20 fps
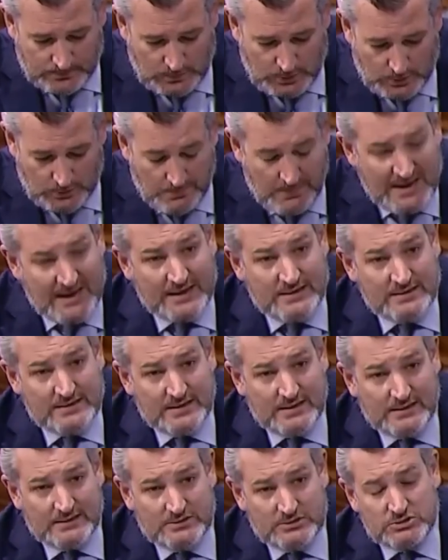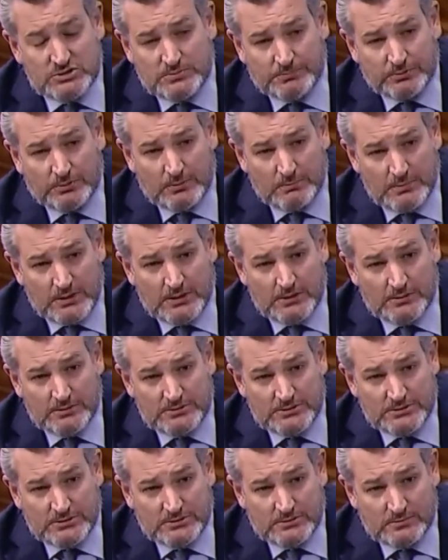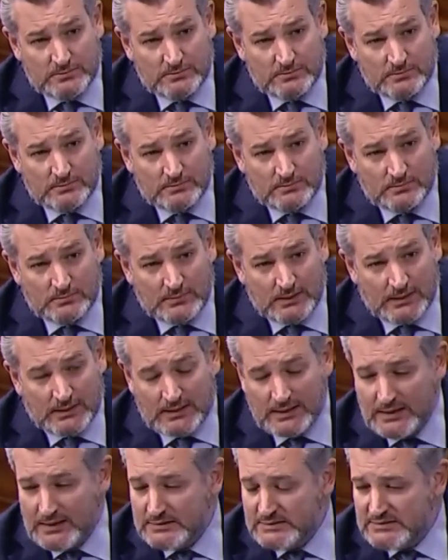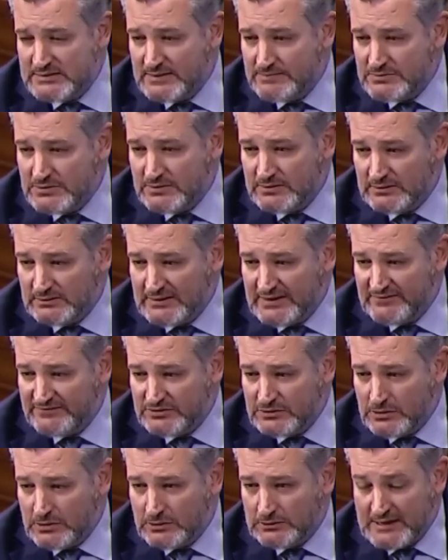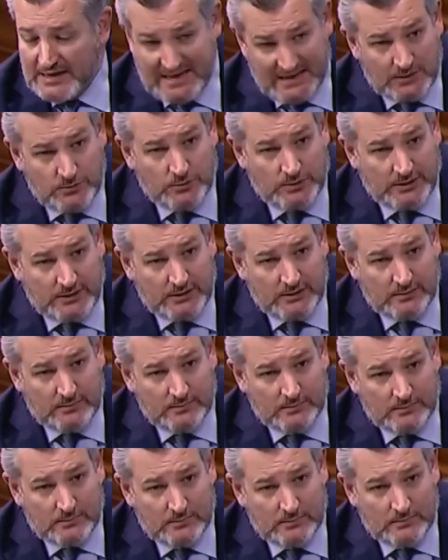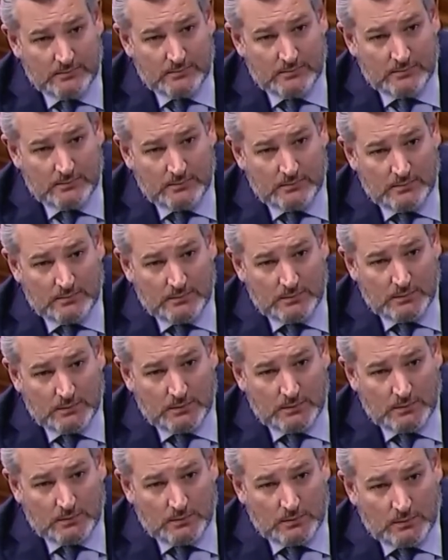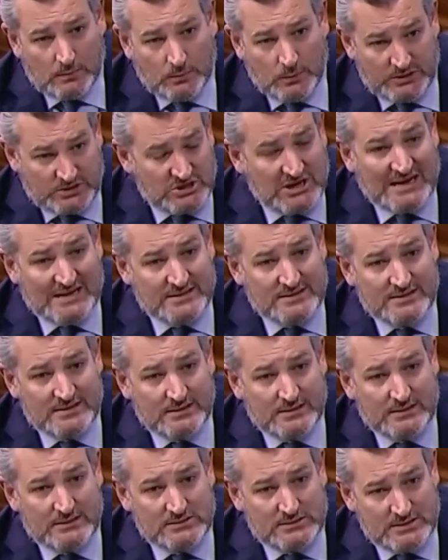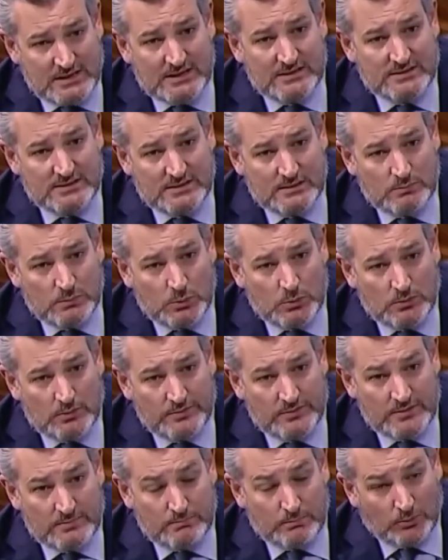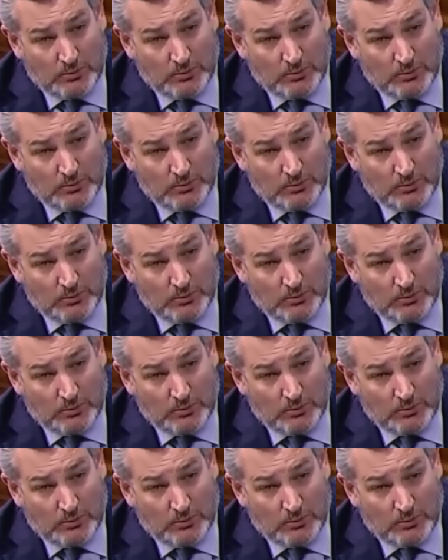Your mandate is to promote a concept on the left called equity, which I think is nothing more than